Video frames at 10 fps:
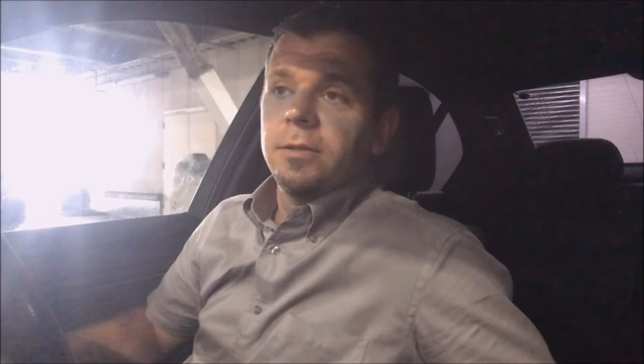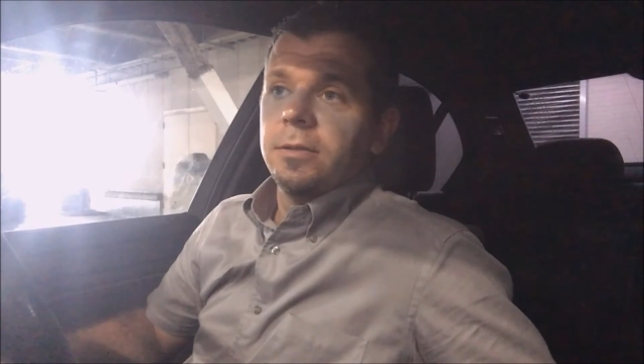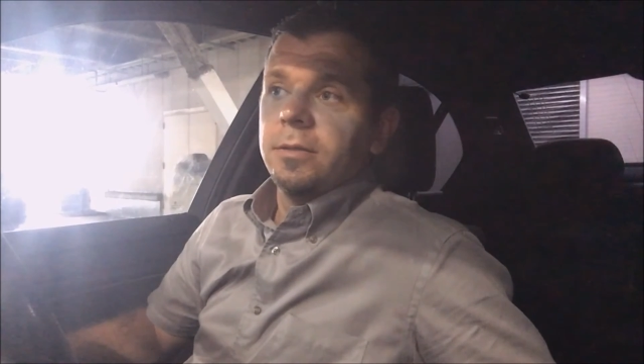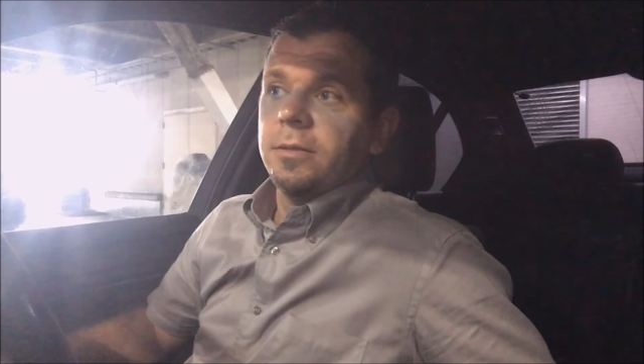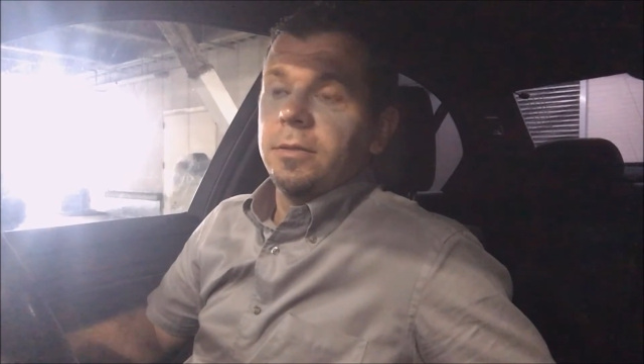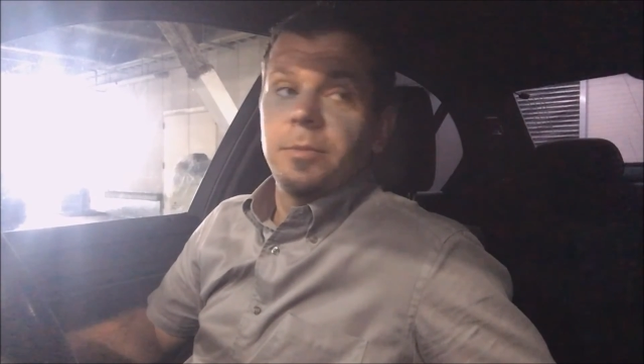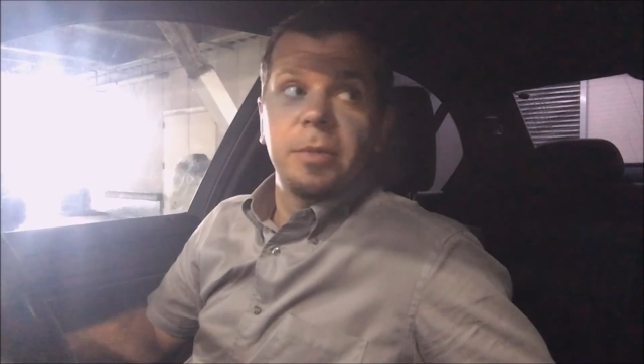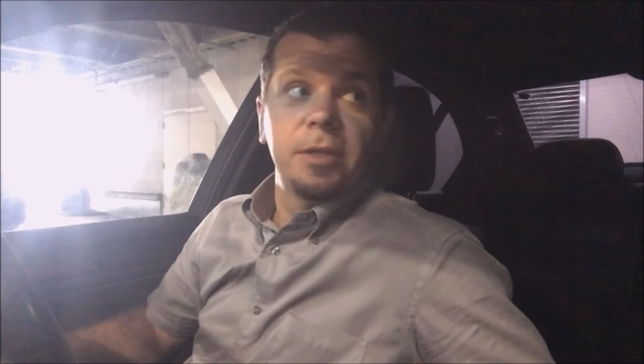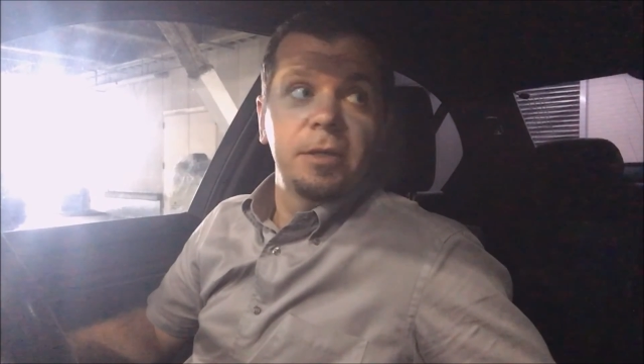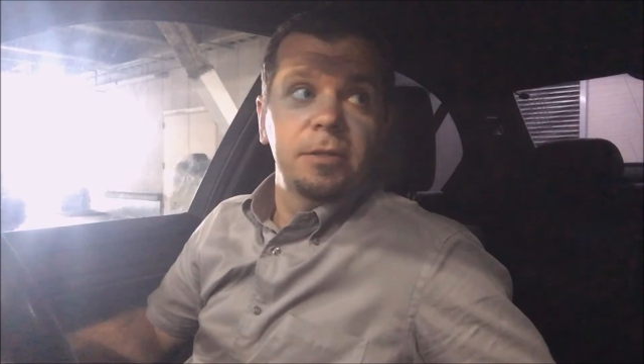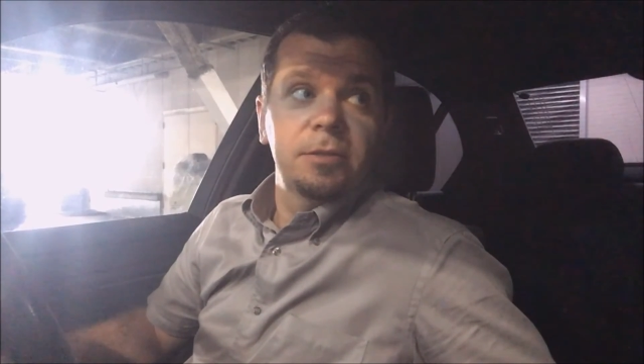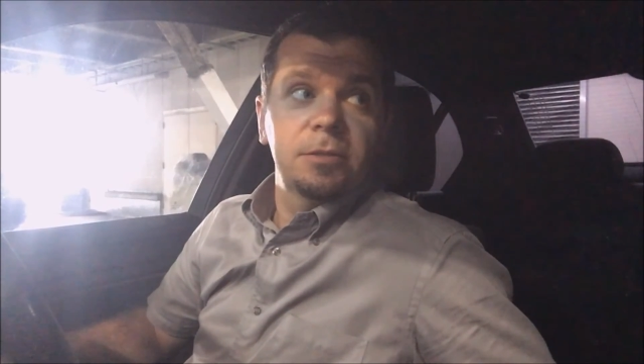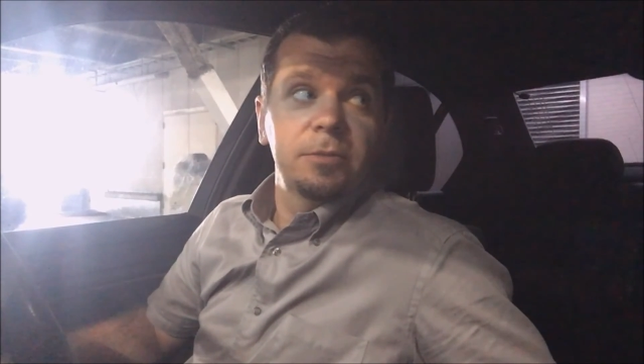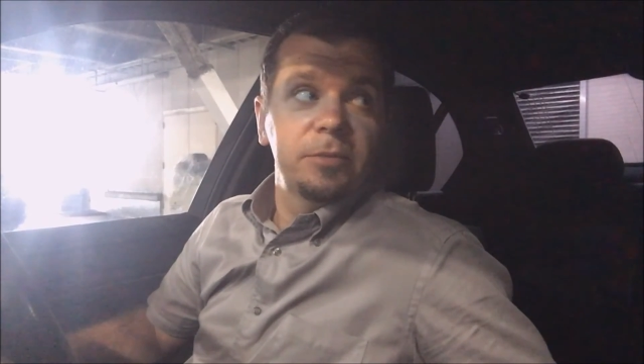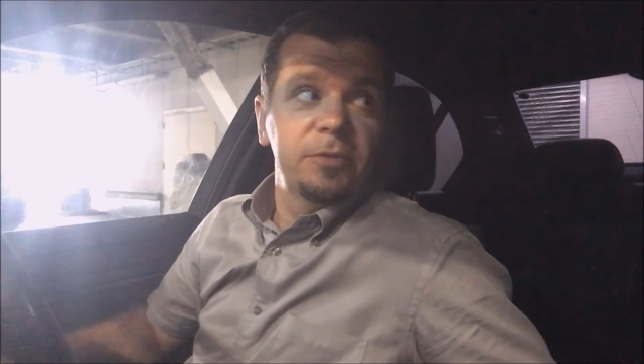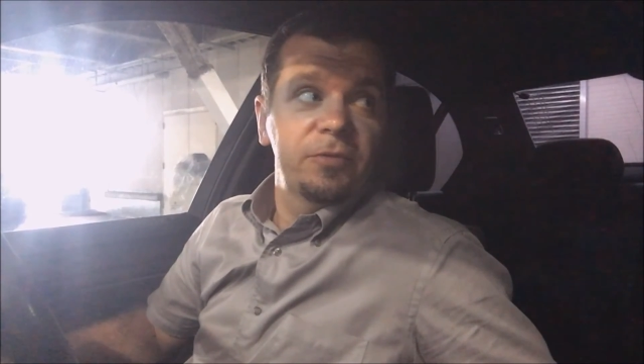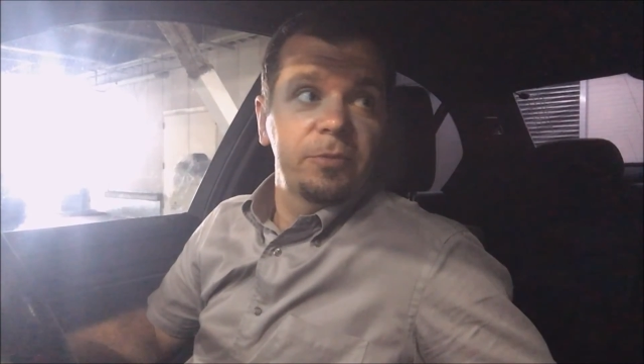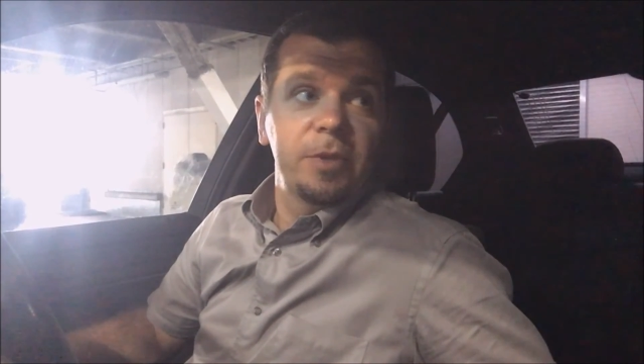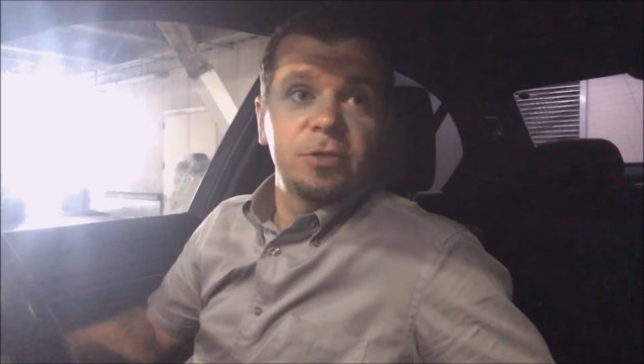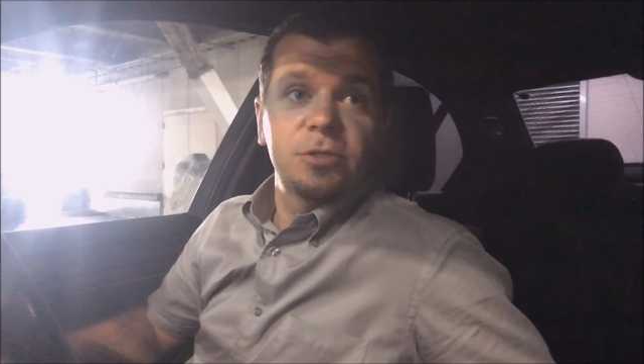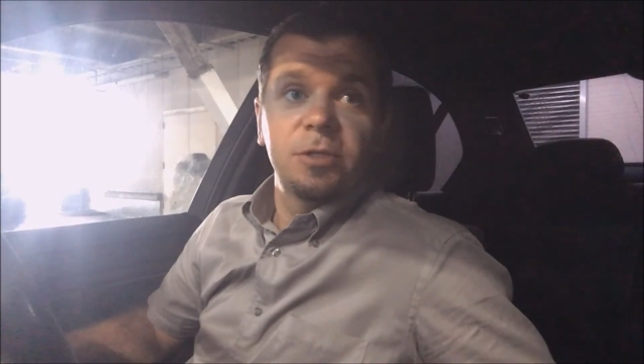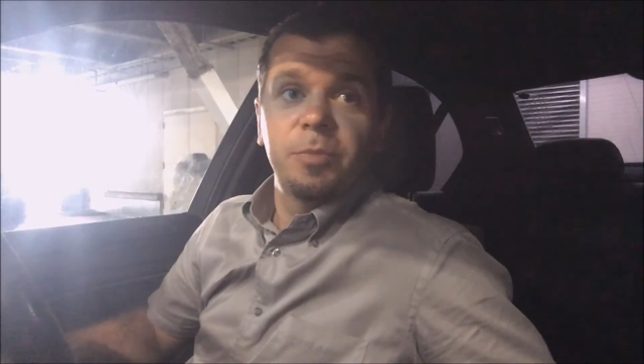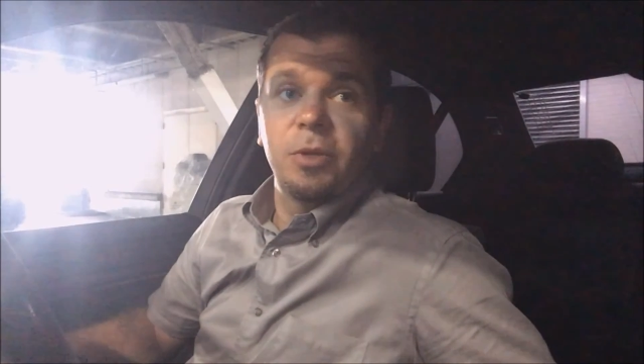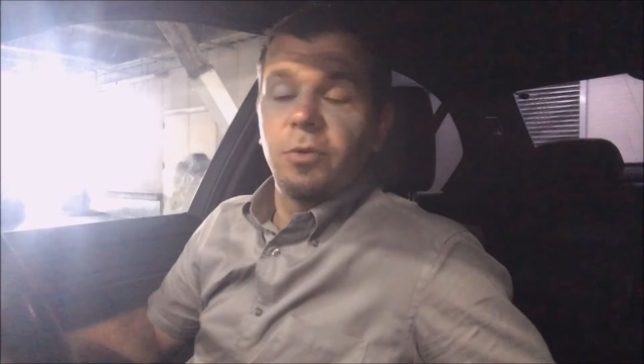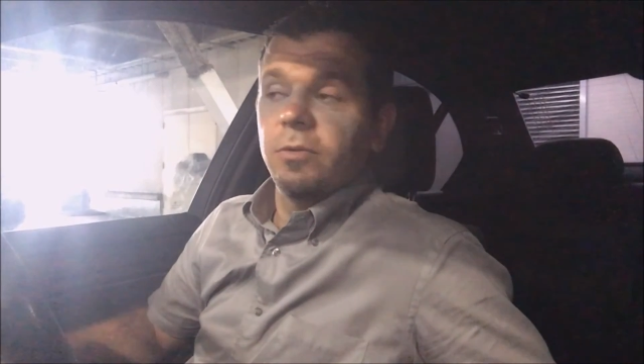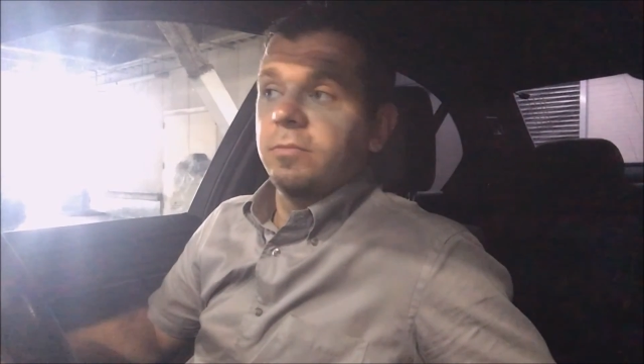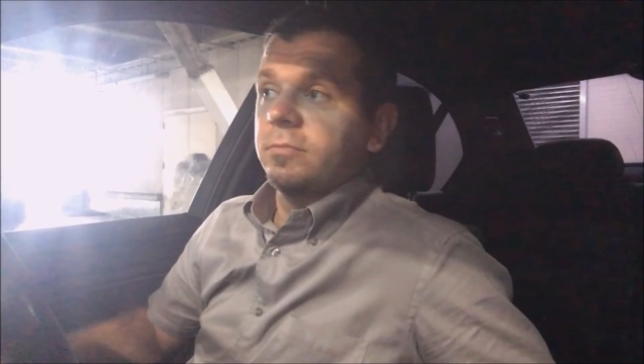and some information about